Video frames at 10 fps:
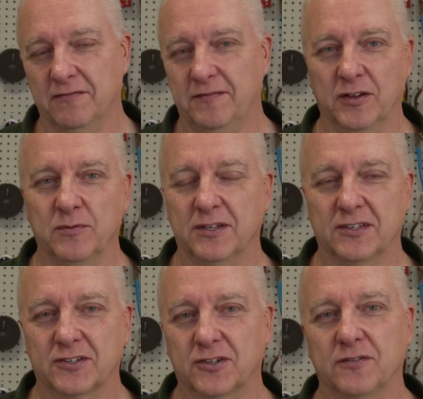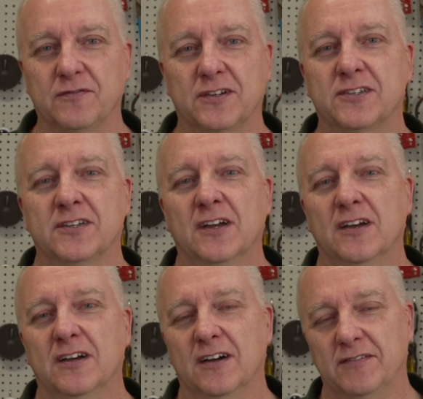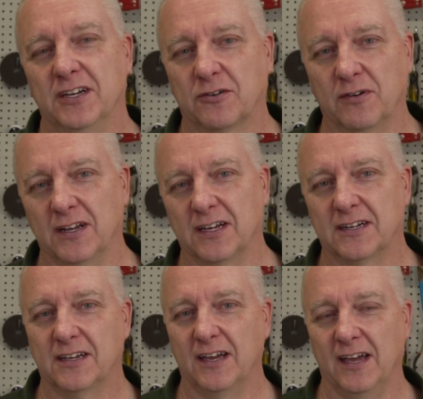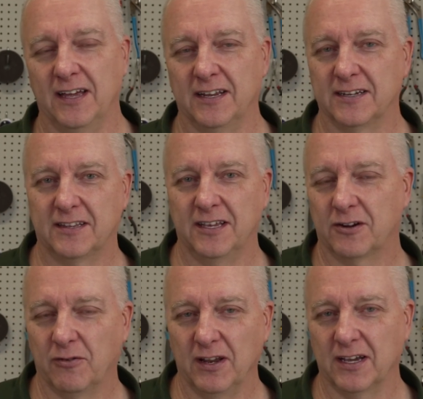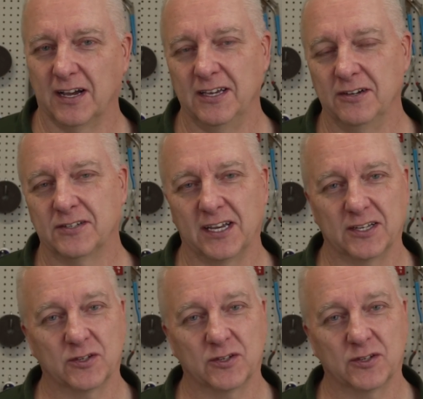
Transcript: film on the surface of the acrylic, and the acrylic I use has